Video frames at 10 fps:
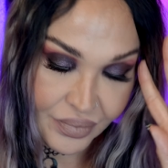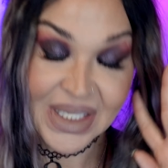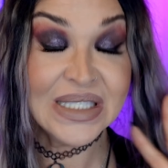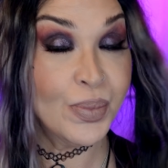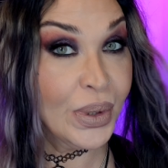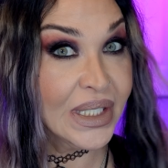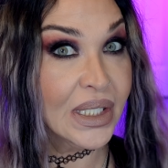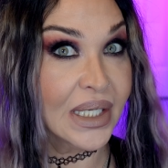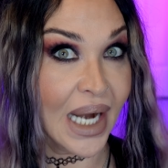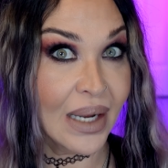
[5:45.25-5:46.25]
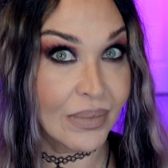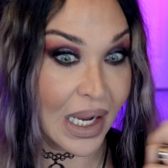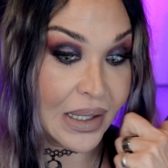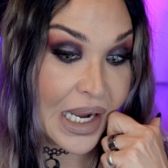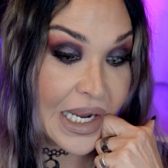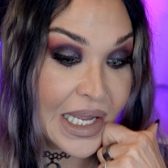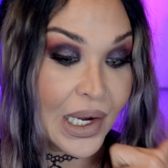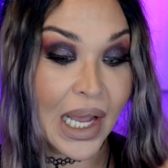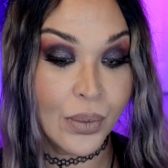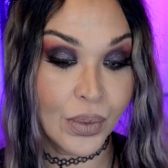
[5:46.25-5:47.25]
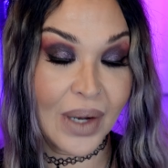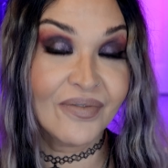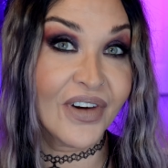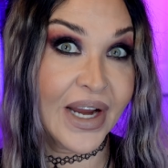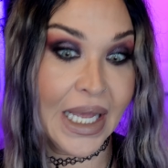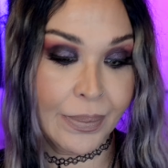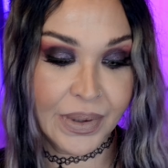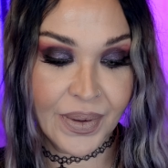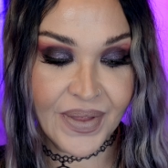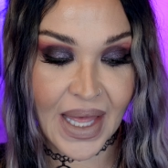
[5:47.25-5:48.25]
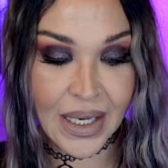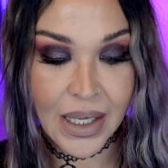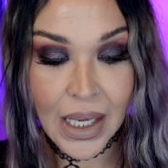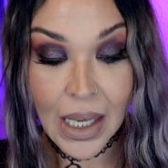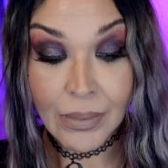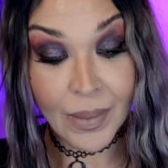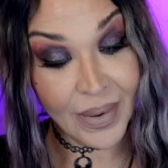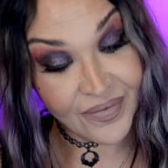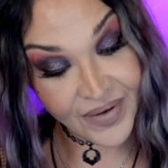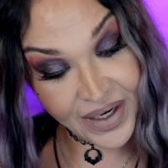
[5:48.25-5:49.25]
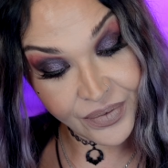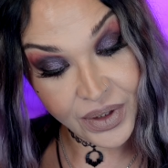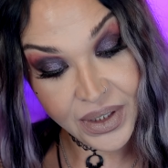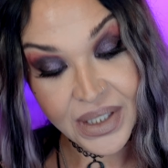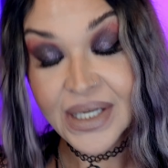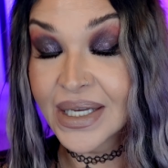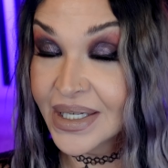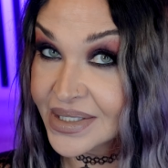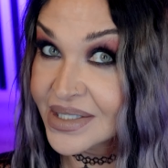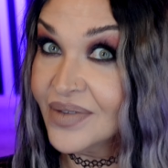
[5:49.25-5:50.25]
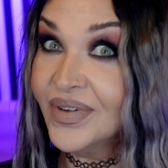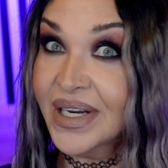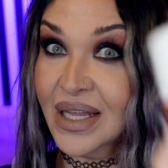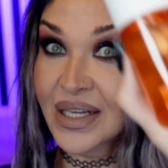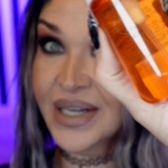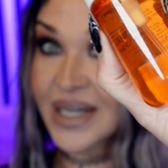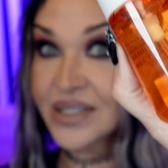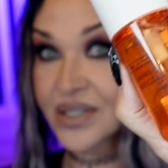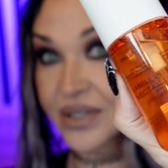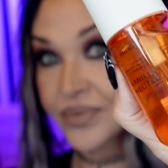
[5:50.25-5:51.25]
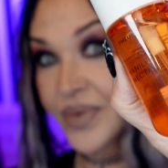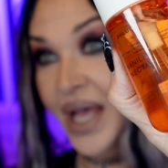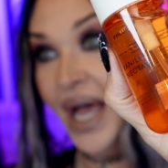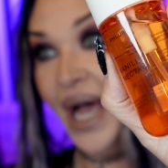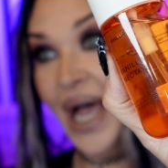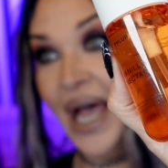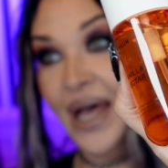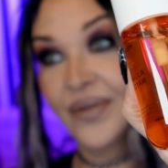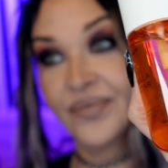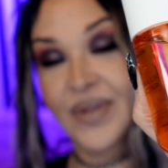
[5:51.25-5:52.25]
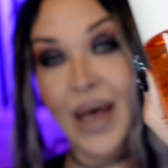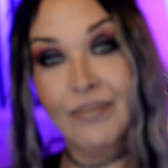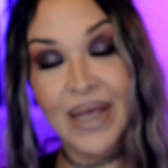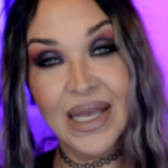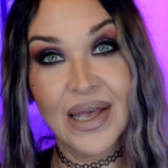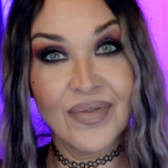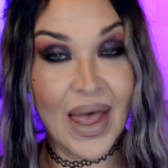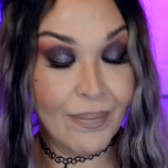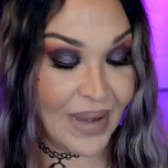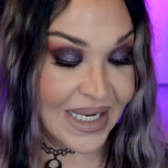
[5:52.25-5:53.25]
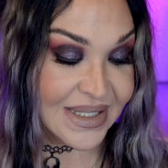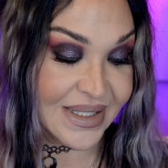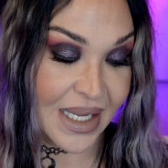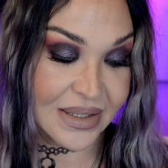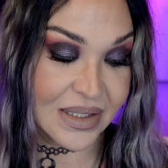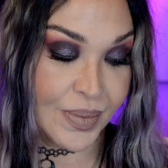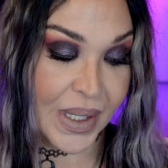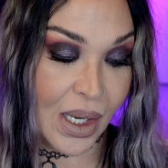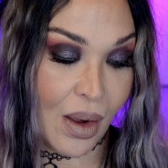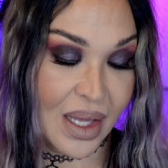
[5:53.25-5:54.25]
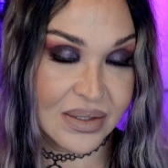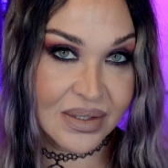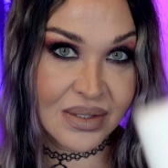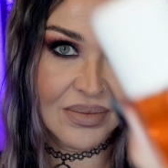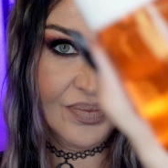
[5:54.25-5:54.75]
It's pretty good. I'm very happy with that. But my favorite is the Vanilla Nectar. And that makes sense because